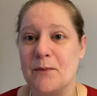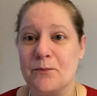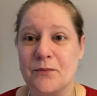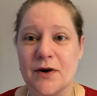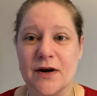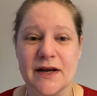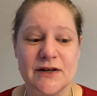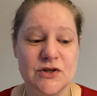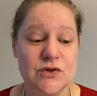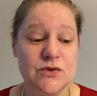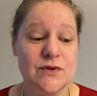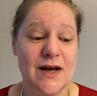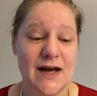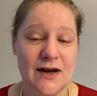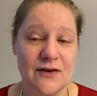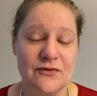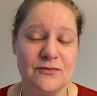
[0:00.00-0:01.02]
But I do
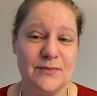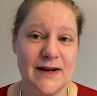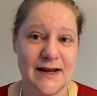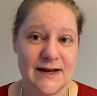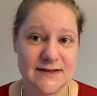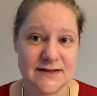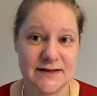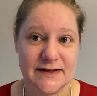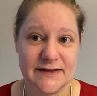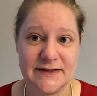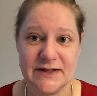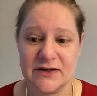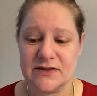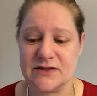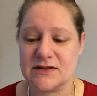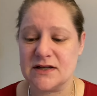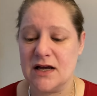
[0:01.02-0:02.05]
have plans and
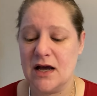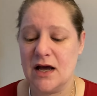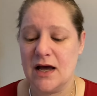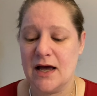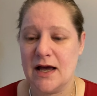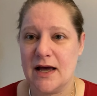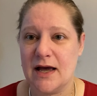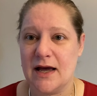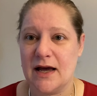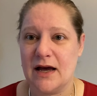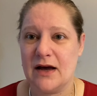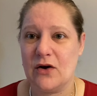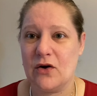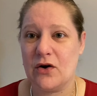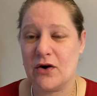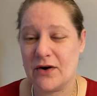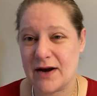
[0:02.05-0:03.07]
ideas
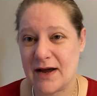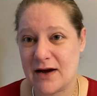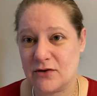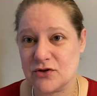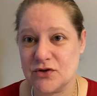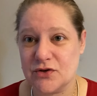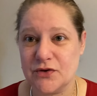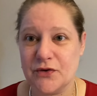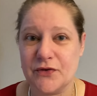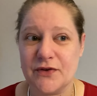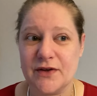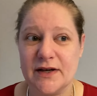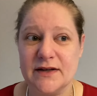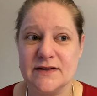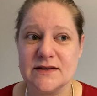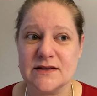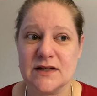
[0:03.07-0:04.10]
on how to do
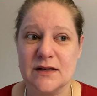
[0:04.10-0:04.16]
things.